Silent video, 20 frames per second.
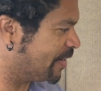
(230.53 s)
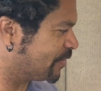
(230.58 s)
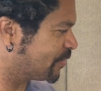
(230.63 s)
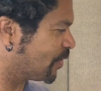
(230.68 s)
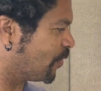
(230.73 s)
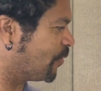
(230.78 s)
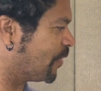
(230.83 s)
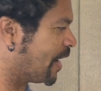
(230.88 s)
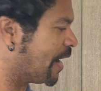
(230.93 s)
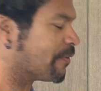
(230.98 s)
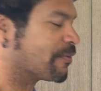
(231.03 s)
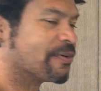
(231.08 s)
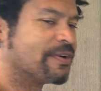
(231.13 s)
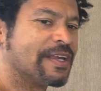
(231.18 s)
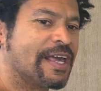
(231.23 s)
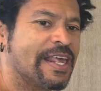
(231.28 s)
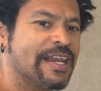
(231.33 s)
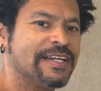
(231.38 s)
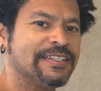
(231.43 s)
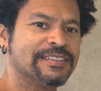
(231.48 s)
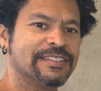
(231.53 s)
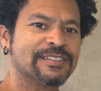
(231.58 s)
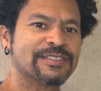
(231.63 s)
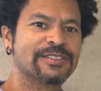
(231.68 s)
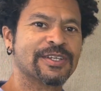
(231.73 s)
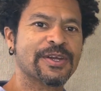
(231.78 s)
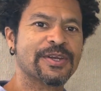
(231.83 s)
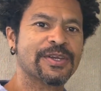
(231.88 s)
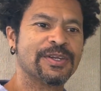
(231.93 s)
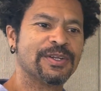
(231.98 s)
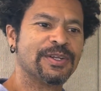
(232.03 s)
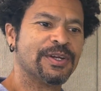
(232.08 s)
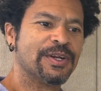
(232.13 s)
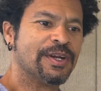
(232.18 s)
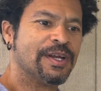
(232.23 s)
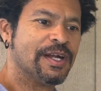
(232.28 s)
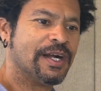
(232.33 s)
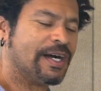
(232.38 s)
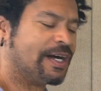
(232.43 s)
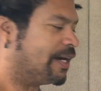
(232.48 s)
So what I've created is a circular
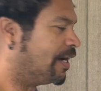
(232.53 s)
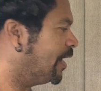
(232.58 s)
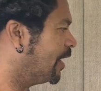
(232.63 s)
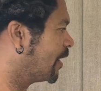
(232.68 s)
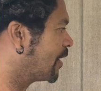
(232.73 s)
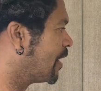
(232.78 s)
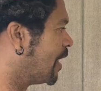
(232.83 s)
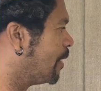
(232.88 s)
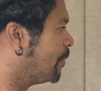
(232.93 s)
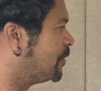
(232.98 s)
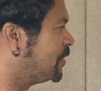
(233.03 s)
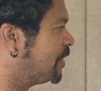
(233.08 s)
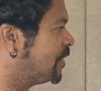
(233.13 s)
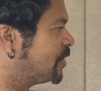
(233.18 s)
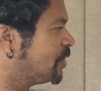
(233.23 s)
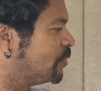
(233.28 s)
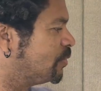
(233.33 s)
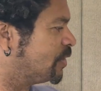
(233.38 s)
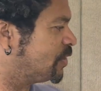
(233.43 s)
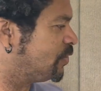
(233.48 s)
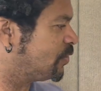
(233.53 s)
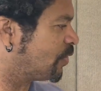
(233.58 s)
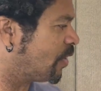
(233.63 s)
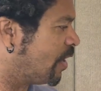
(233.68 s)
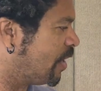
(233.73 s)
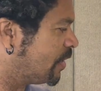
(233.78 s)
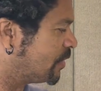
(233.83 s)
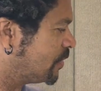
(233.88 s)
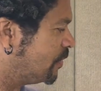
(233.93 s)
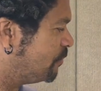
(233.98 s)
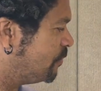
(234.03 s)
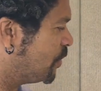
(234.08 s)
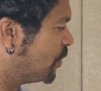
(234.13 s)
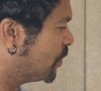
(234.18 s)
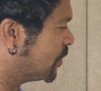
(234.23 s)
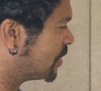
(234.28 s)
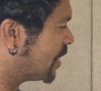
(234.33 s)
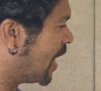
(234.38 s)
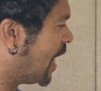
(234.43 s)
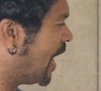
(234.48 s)
composition which draws the
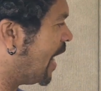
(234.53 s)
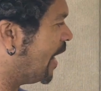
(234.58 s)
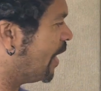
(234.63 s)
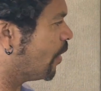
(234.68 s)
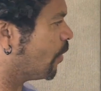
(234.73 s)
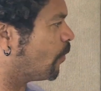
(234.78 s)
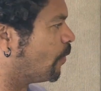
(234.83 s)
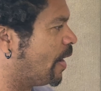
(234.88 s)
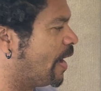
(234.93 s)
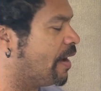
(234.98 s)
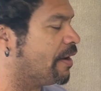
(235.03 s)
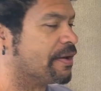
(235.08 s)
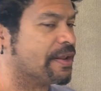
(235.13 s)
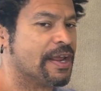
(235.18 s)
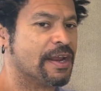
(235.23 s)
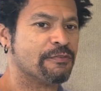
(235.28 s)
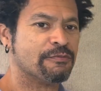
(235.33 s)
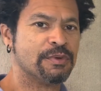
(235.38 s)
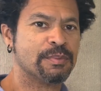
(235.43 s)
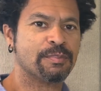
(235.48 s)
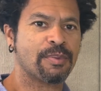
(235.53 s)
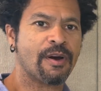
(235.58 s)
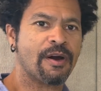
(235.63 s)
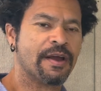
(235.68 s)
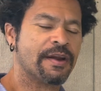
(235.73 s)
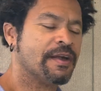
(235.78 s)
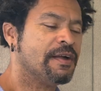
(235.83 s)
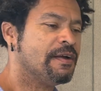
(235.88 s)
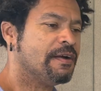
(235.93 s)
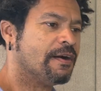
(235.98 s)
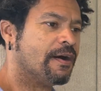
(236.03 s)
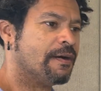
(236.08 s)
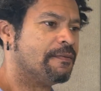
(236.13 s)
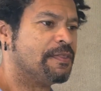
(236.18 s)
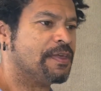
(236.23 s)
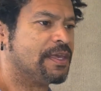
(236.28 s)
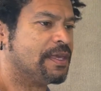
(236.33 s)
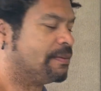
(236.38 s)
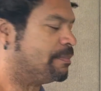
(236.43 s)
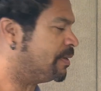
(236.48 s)
viewer's eye around every part of
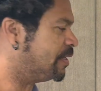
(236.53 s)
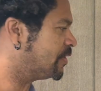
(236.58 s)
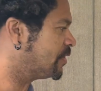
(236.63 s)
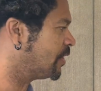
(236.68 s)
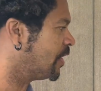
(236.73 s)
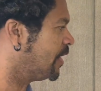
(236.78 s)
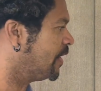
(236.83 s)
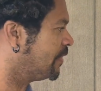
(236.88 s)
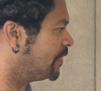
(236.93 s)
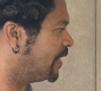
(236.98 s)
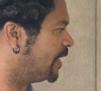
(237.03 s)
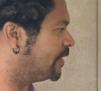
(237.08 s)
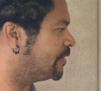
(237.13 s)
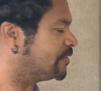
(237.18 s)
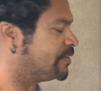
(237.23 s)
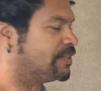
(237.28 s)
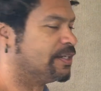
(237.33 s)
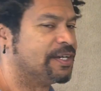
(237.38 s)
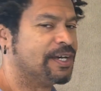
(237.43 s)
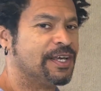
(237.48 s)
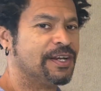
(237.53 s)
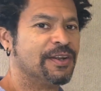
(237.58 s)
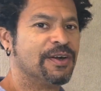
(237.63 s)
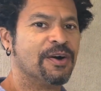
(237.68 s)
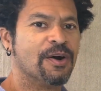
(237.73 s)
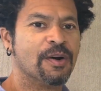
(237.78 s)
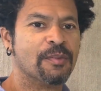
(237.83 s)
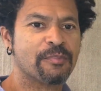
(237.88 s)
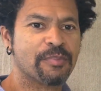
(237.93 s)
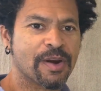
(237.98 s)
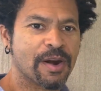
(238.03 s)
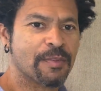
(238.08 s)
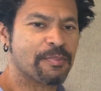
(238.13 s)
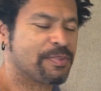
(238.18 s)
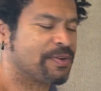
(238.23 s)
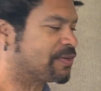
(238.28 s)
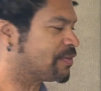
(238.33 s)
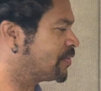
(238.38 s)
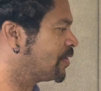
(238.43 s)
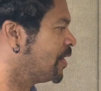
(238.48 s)
the image. That's done on
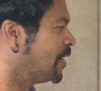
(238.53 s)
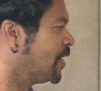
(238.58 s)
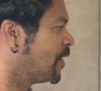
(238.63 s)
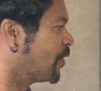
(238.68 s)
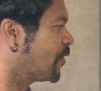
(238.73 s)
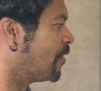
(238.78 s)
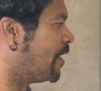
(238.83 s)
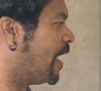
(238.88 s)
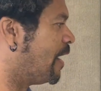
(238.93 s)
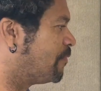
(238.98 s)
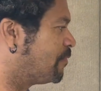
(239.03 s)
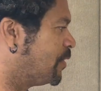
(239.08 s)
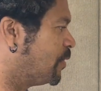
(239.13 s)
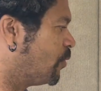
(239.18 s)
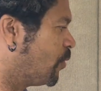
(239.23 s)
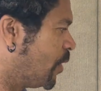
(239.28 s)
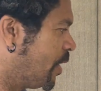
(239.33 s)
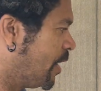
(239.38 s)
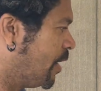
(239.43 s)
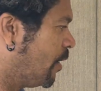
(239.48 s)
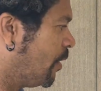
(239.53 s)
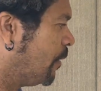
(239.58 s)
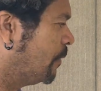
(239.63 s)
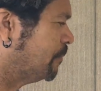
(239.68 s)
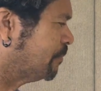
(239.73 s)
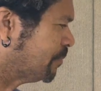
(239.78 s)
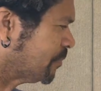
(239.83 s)
purpose, crafted well.